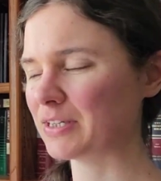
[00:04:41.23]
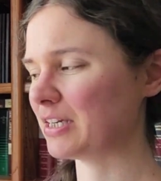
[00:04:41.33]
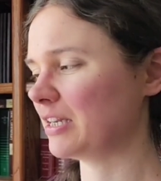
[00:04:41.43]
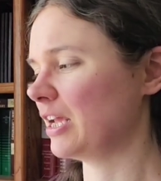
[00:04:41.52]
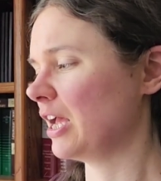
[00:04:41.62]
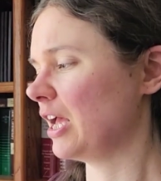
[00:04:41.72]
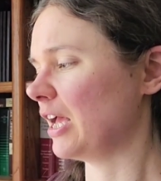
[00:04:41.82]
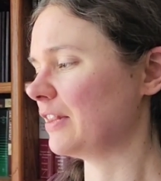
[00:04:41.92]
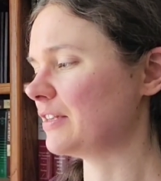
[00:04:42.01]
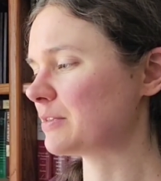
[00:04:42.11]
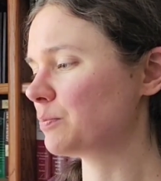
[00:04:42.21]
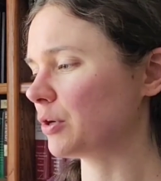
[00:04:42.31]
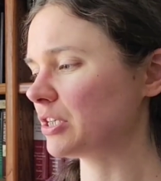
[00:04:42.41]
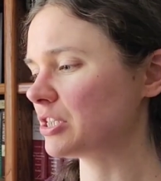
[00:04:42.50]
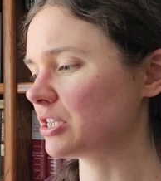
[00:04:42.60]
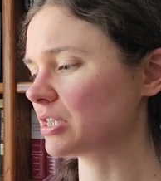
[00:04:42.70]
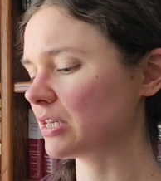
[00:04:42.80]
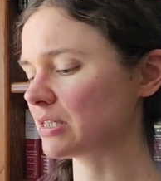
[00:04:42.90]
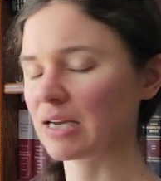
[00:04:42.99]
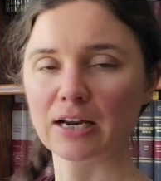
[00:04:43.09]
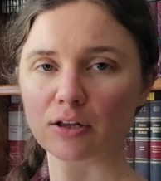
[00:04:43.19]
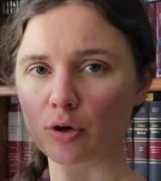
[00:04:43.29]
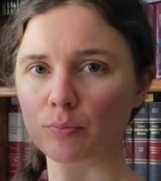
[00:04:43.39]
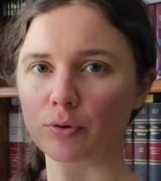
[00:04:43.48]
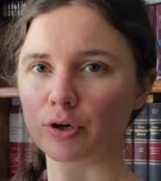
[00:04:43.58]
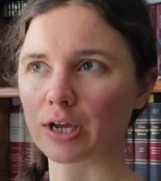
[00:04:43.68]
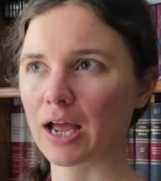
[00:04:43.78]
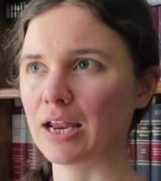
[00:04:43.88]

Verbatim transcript: It didn't this book is just a standalone book